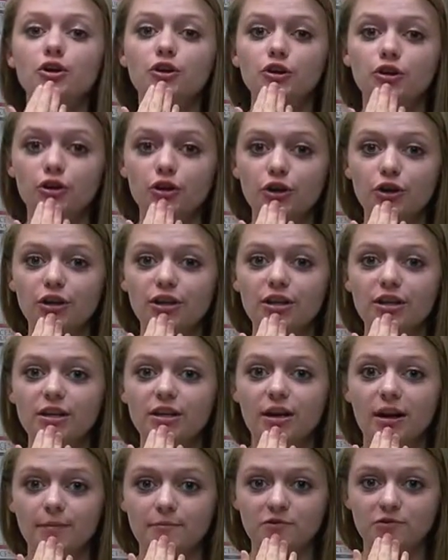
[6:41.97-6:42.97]
Good
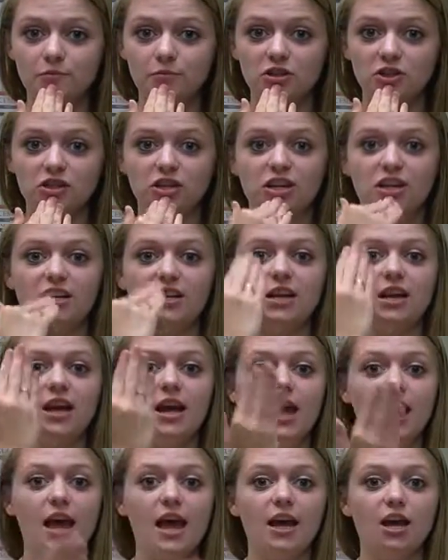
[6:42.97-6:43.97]
comes from the chin
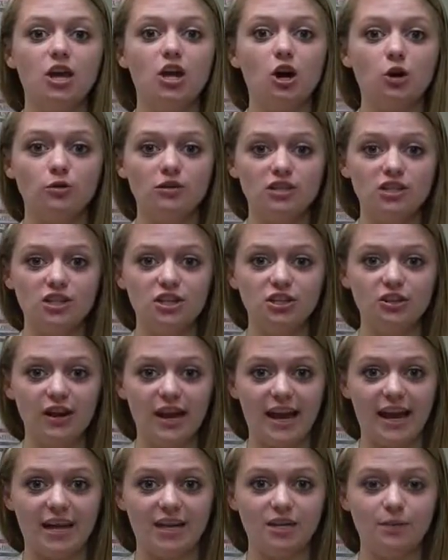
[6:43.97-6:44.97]
and goes to your
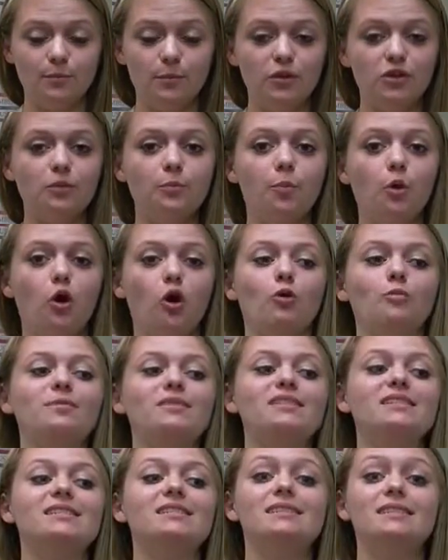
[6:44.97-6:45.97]
hand, but the palm
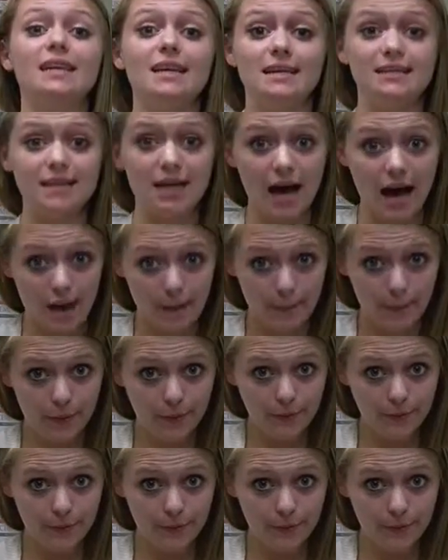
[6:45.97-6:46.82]
stays up.